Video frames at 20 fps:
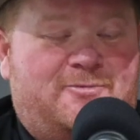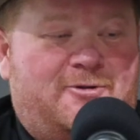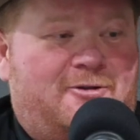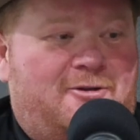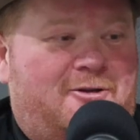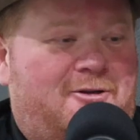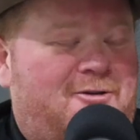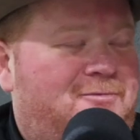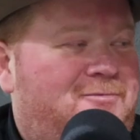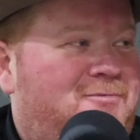the
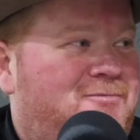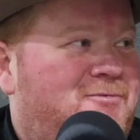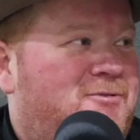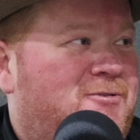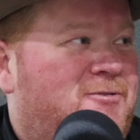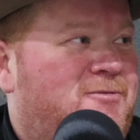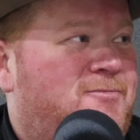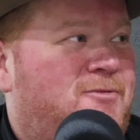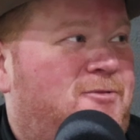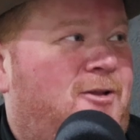bloodline.
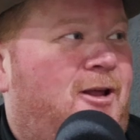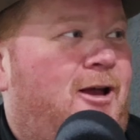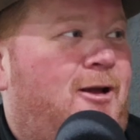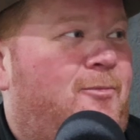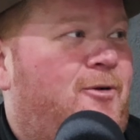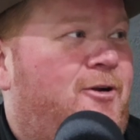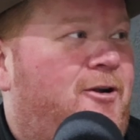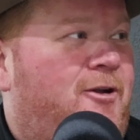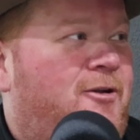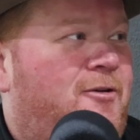So
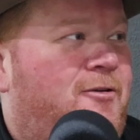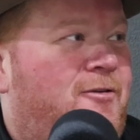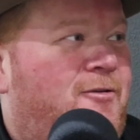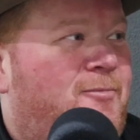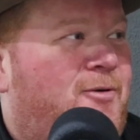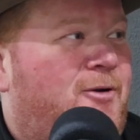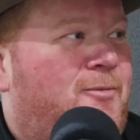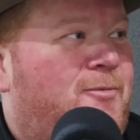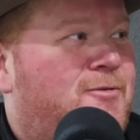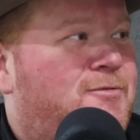line breeding,
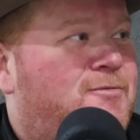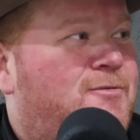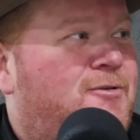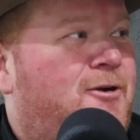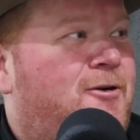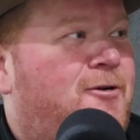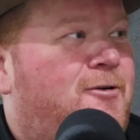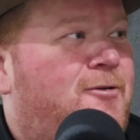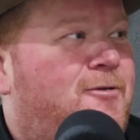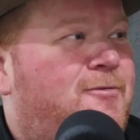pretty much what
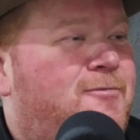I call it.